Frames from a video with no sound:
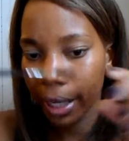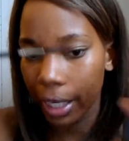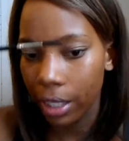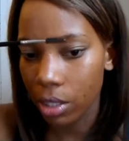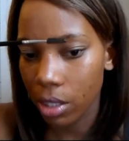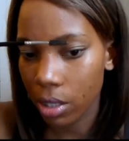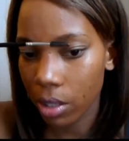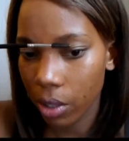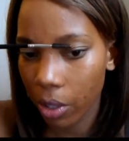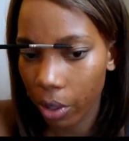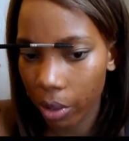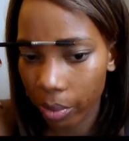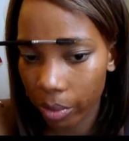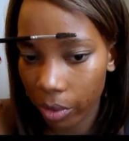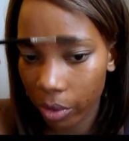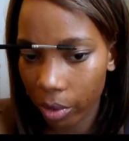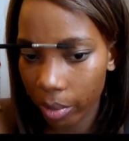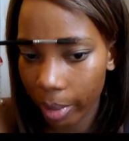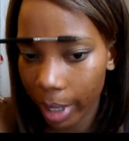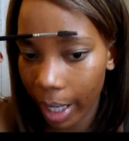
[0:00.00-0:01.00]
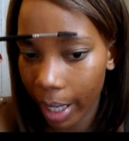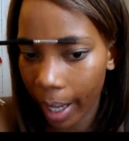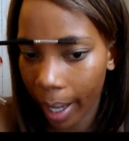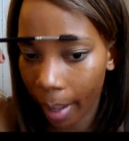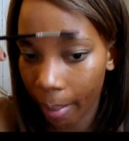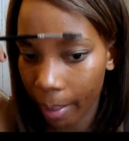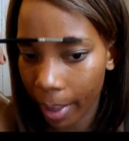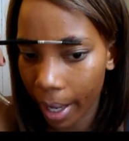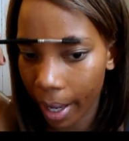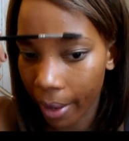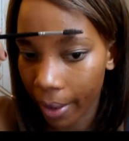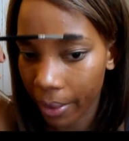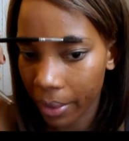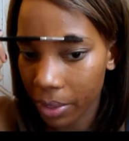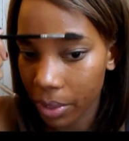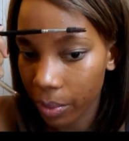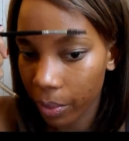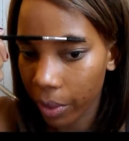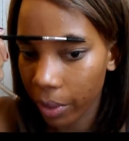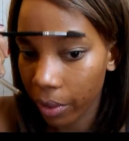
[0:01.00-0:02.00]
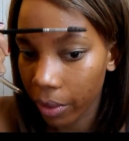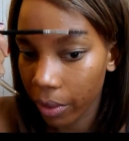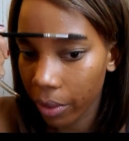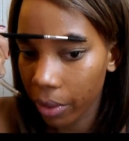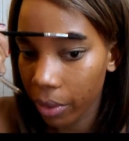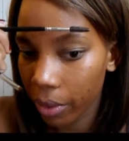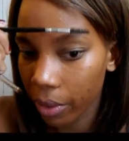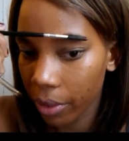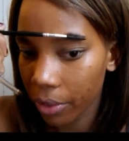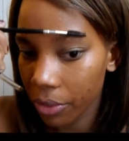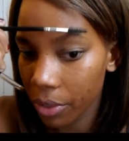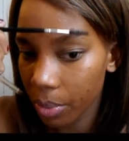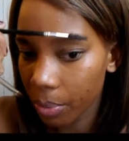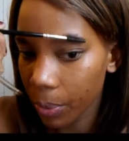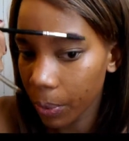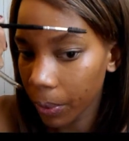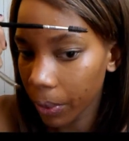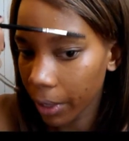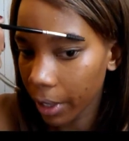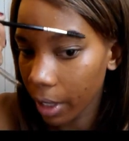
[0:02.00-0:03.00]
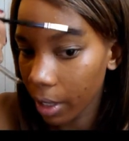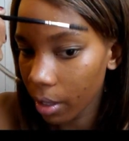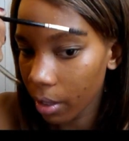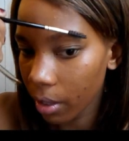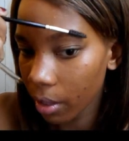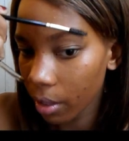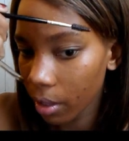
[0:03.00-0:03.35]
I just comb through my eyebrows with the spoolie.